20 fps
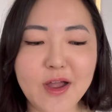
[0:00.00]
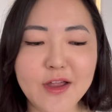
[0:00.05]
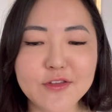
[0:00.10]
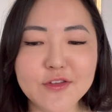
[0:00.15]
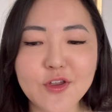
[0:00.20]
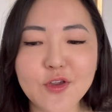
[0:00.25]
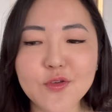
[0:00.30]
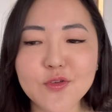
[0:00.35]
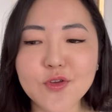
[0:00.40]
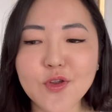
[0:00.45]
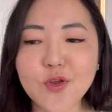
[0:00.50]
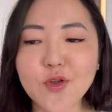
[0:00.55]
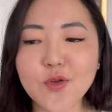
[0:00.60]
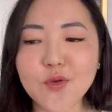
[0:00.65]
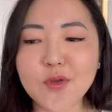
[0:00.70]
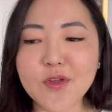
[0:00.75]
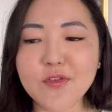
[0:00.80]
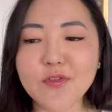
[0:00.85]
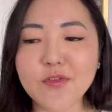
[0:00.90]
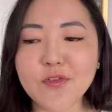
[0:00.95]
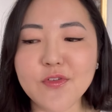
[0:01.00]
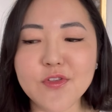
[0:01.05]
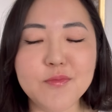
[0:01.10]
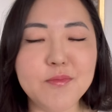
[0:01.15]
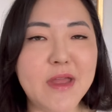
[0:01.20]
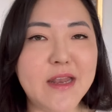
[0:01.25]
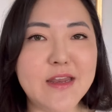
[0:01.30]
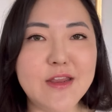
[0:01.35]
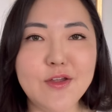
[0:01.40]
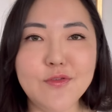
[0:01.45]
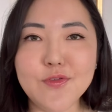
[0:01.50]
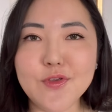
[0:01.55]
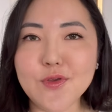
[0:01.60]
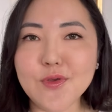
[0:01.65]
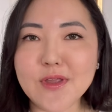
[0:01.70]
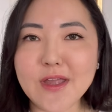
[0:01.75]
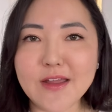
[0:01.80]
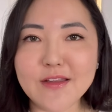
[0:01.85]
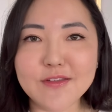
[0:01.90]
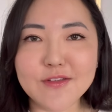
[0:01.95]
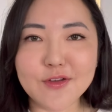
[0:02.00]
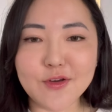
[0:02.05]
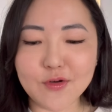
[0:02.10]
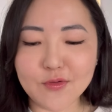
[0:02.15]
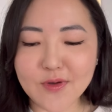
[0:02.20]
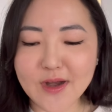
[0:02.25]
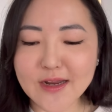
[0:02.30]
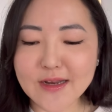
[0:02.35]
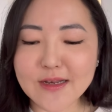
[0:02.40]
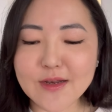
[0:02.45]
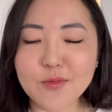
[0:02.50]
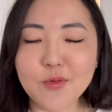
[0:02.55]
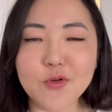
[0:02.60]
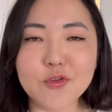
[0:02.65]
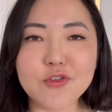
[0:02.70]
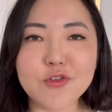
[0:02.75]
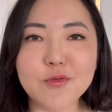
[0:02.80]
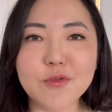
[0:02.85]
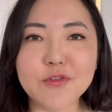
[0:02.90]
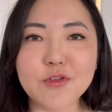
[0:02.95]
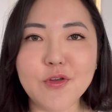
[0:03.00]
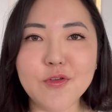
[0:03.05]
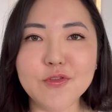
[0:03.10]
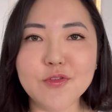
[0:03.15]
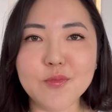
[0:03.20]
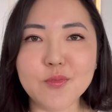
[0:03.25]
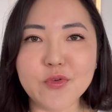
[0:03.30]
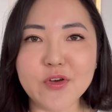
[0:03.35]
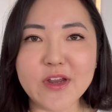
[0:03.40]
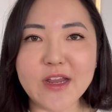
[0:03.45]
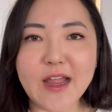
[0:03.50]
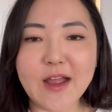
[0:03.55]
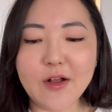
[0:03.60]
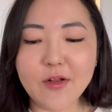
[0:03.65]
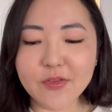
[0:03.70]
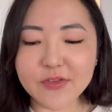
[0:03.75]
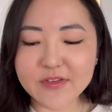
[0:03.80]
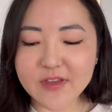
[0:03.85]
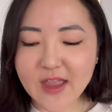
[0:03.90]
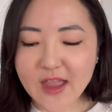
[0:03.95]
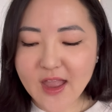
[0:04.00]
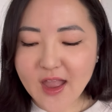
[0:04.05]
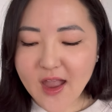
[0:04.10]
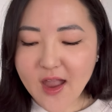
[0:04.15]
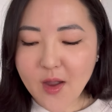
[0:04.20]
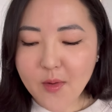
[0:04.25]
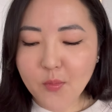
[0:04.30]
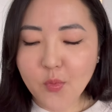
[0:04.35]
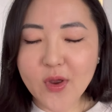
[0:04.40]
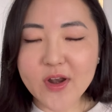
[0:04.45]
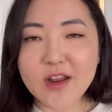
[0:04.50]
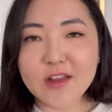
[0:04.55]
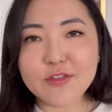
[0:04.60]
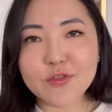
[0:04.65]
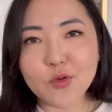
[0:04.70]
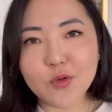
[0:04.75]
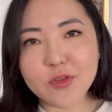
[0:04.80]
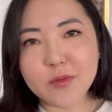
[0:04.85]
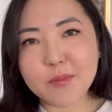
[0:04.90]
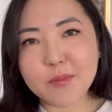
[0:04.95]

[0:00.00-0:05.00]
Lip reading: I don't know if many of you guessed correctly what she was going to bring out. When I saw the